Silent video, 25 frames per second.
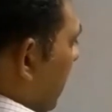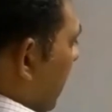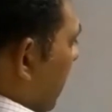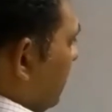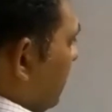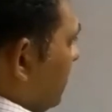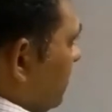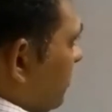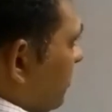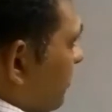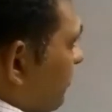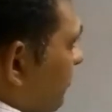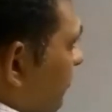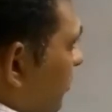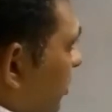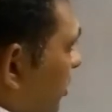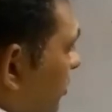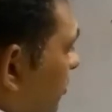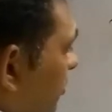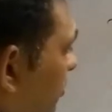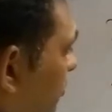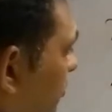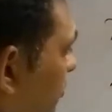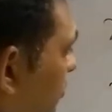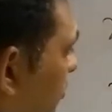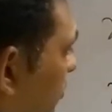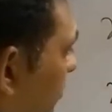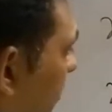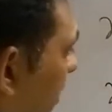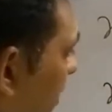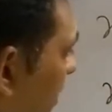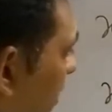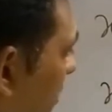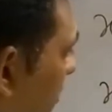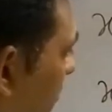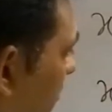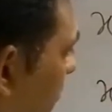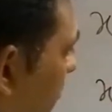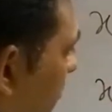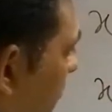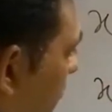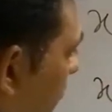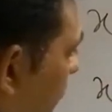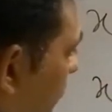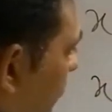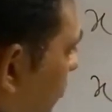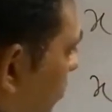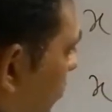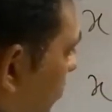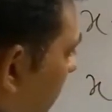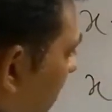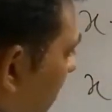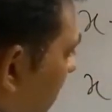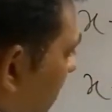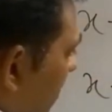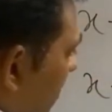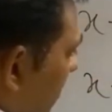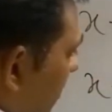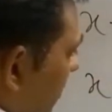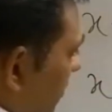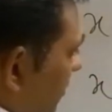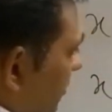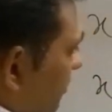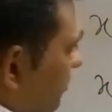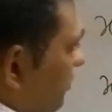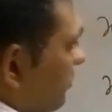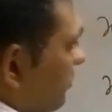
x will equals to minus 4 by 3.